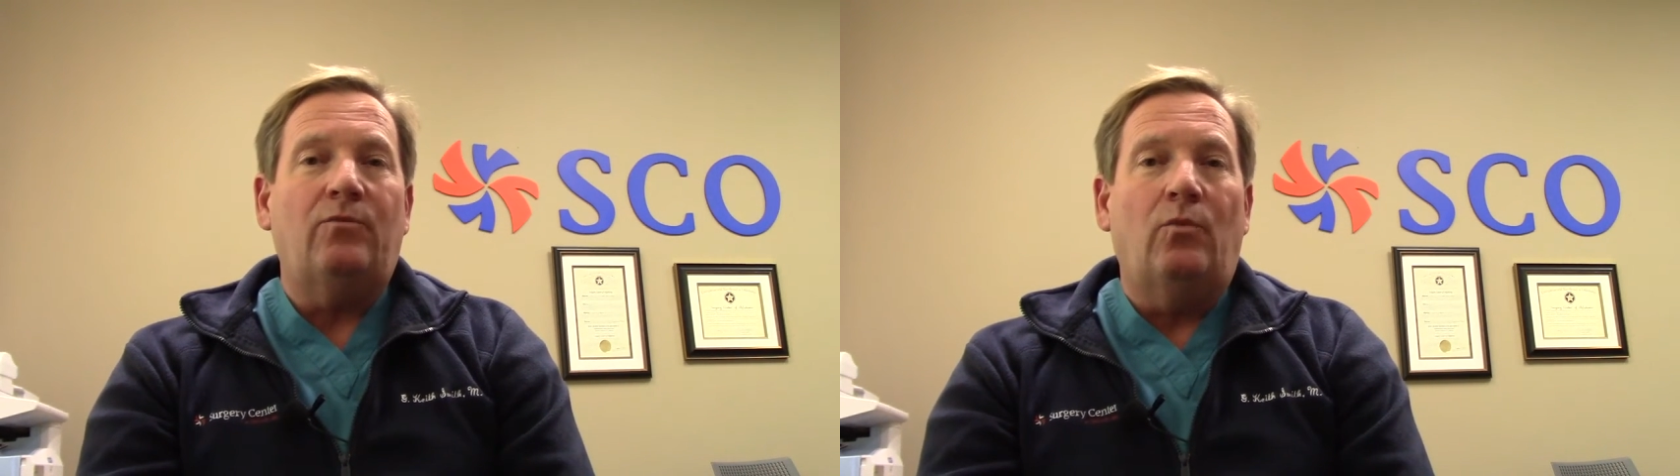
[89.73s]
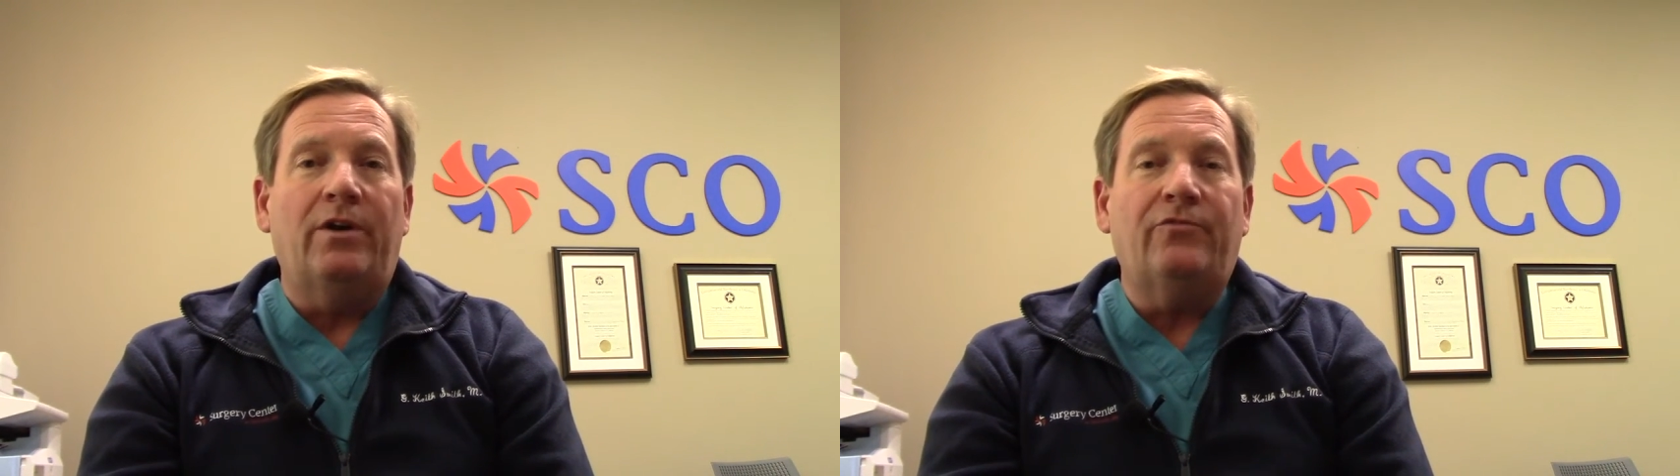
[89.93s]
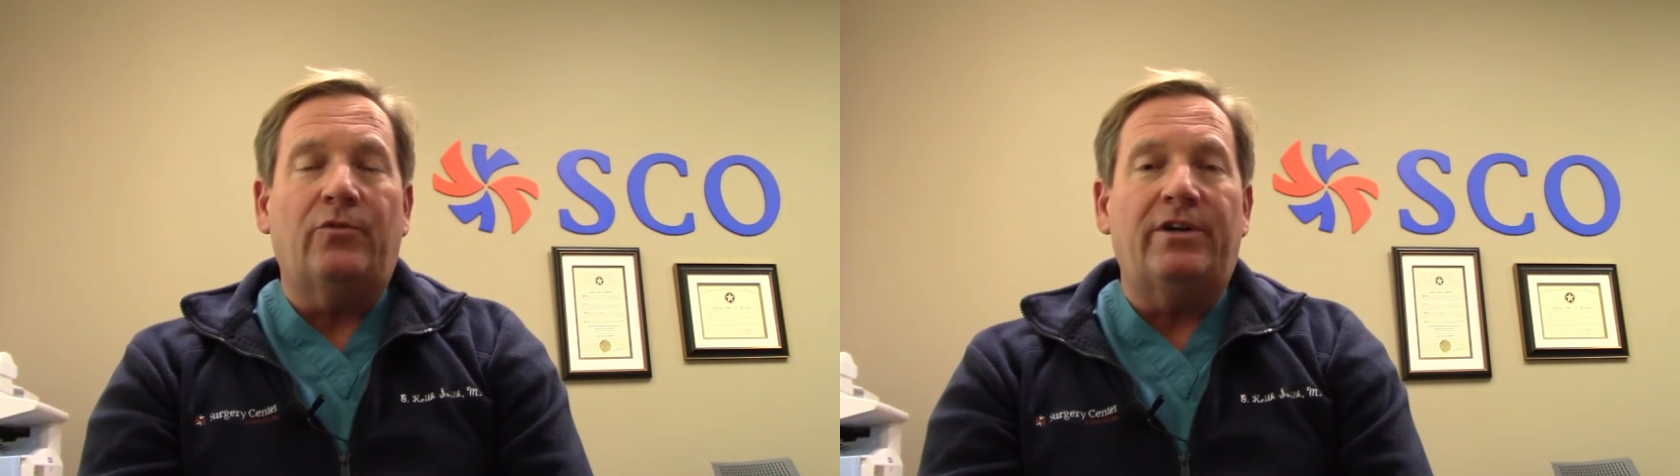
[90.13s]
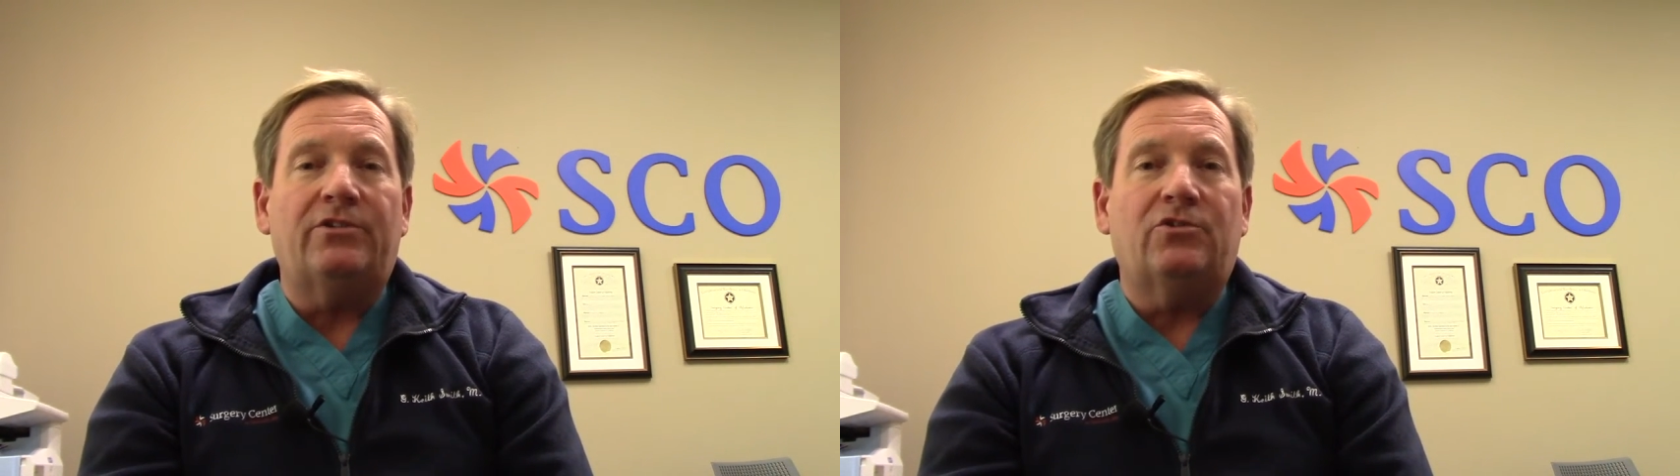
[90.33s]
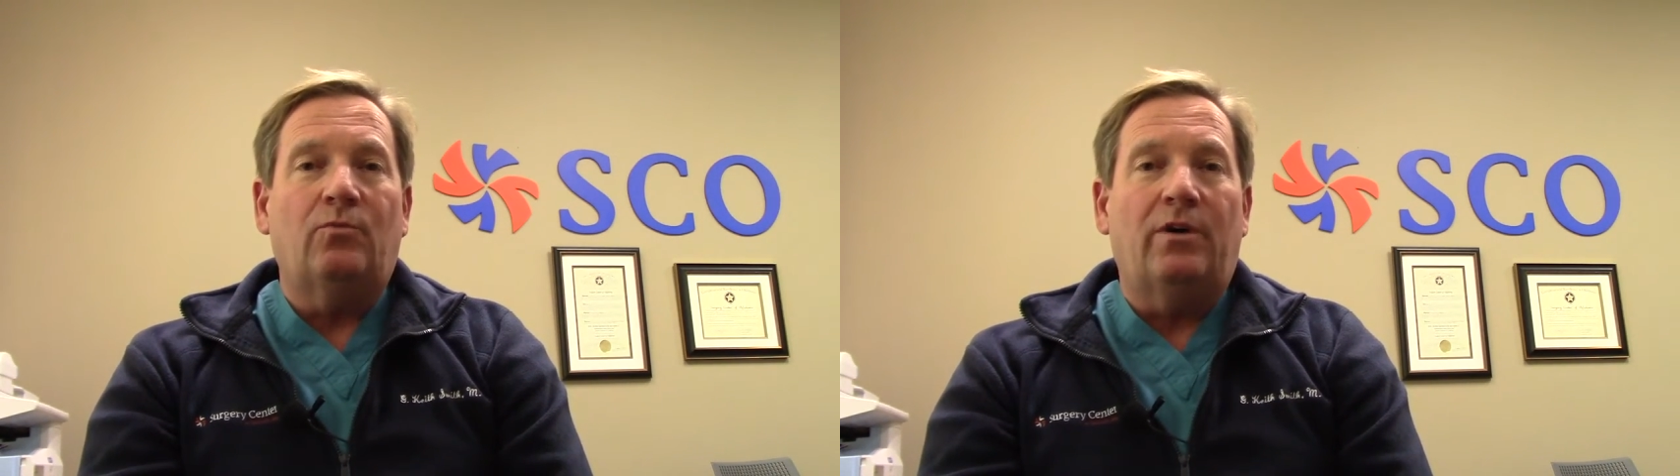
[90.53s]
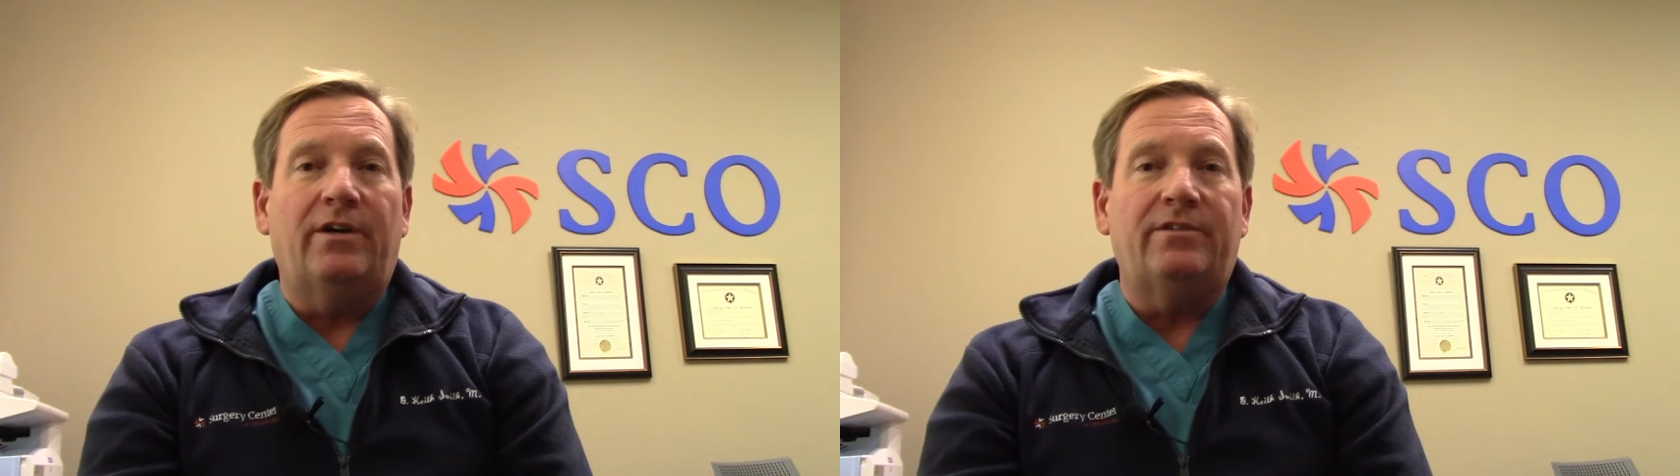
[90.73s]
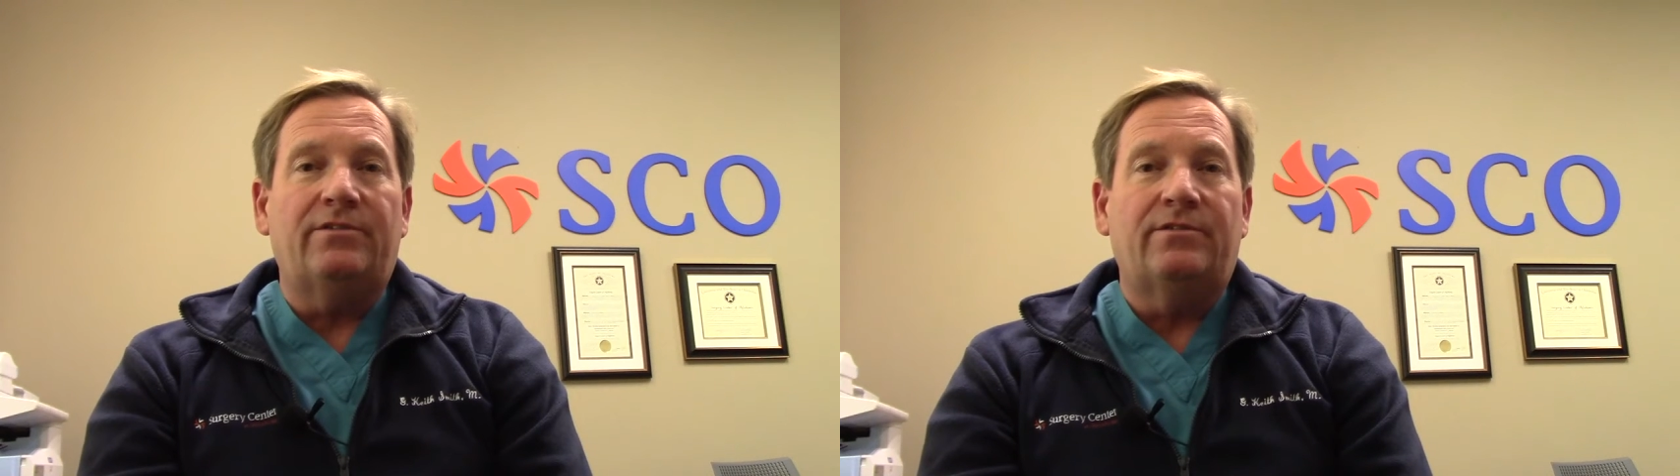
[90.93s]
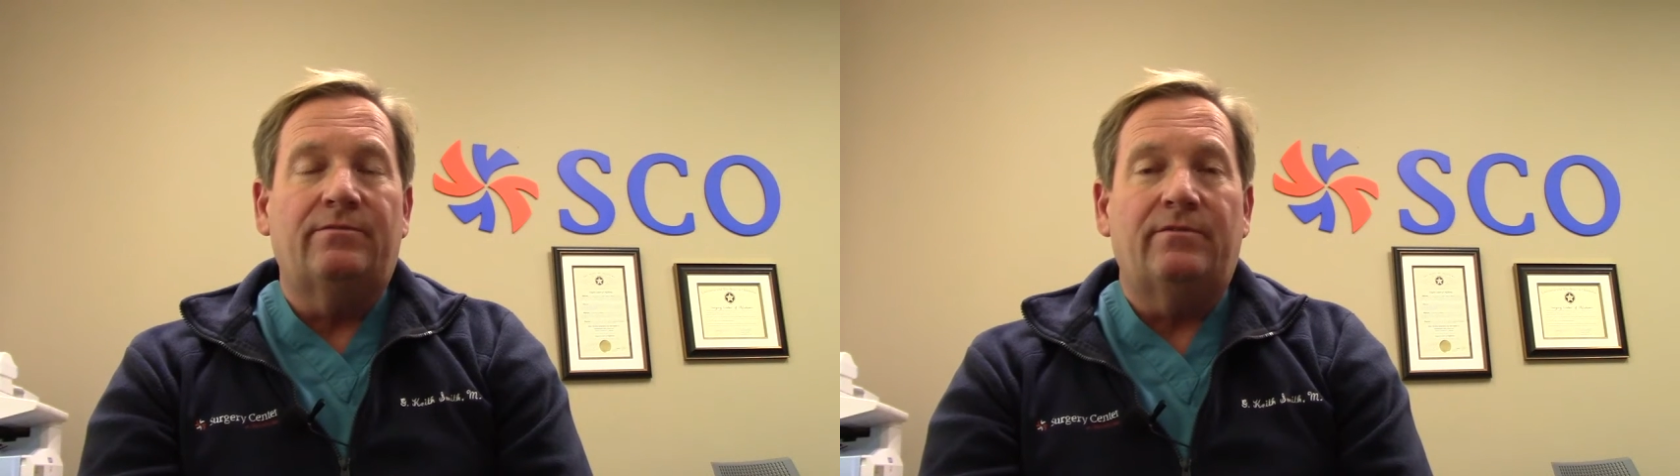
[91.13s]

one of which was